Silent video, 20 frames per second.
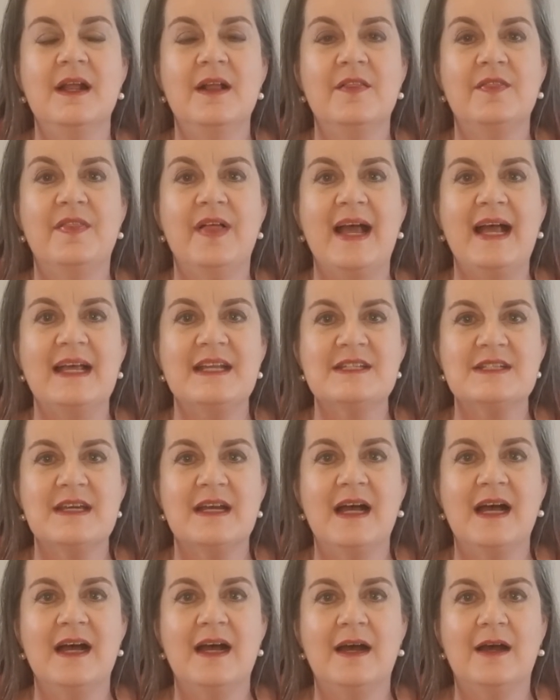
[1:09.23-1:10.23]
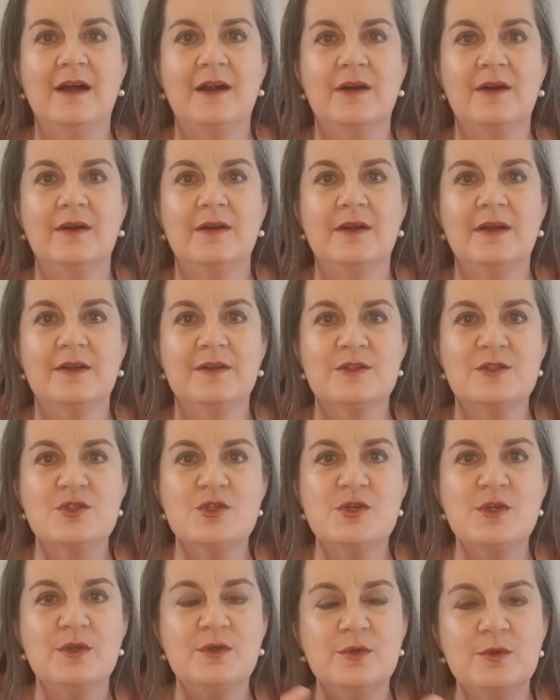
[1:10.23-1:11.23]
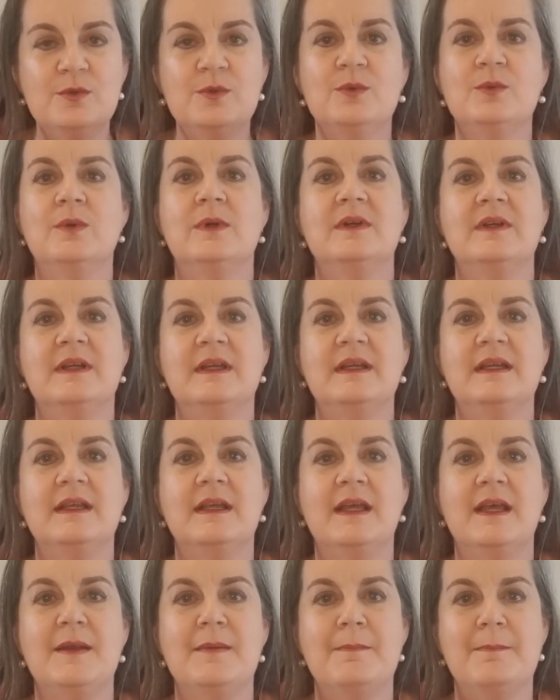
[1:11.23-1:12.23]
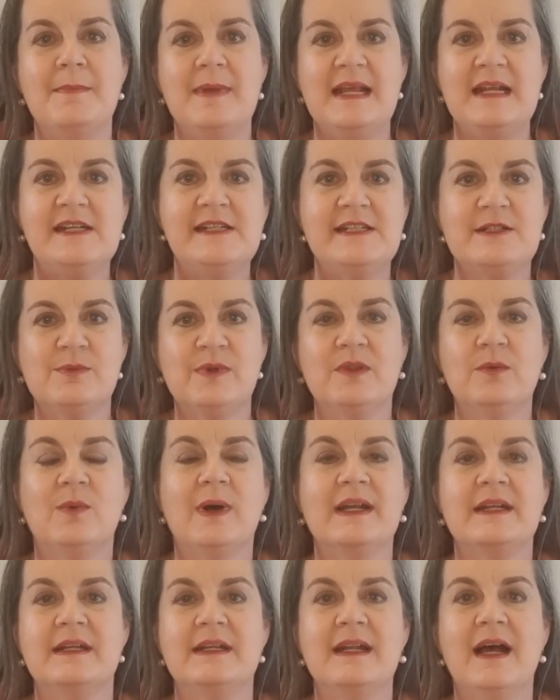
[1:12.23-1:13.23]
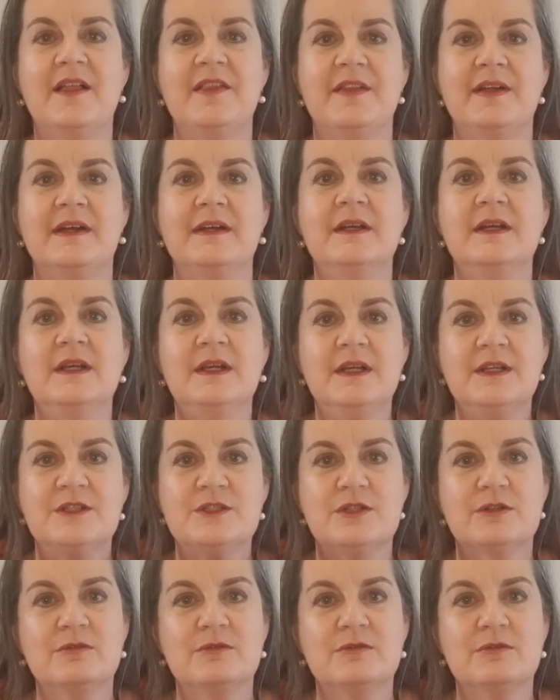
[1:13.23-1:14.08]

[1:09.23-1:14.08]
that are too enmeshed with one another to